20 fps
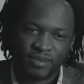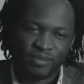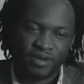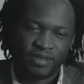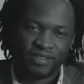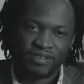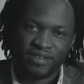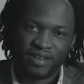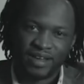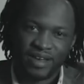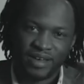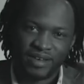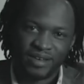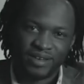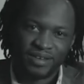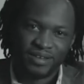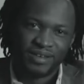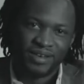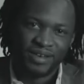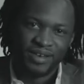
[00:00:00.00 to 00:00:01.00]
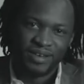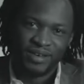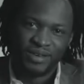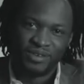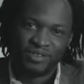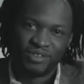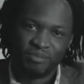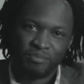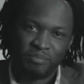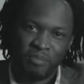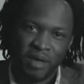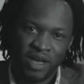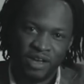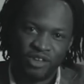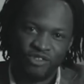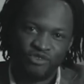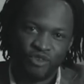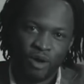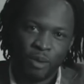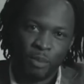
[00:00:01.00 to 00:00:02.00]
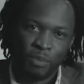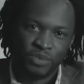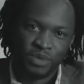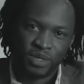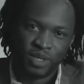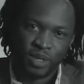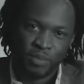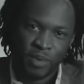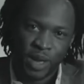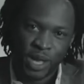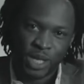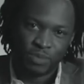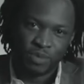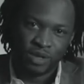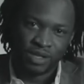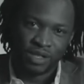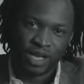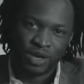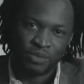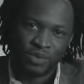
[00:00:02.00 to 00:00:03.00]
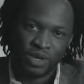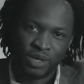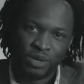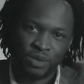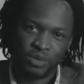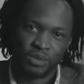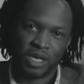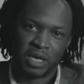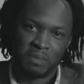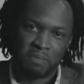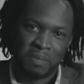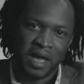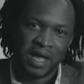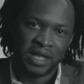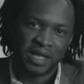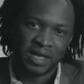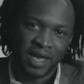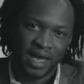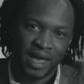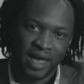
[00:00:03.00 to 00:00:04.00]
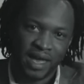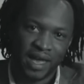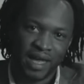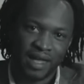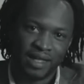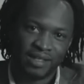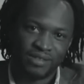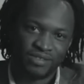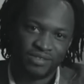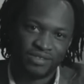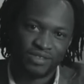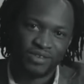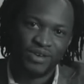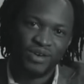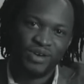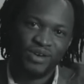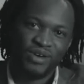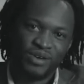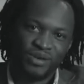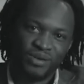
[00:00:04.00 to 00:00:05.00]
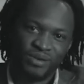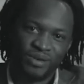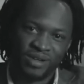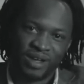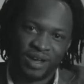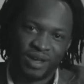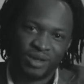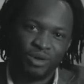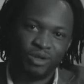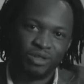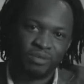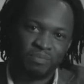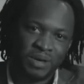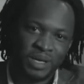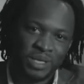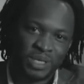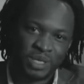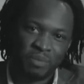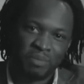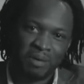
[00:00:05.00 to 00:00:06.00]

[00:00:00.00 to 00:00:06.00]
brother and I used to make drums in the basement. Like, we'd use, like, paint cans or, like, an old pizza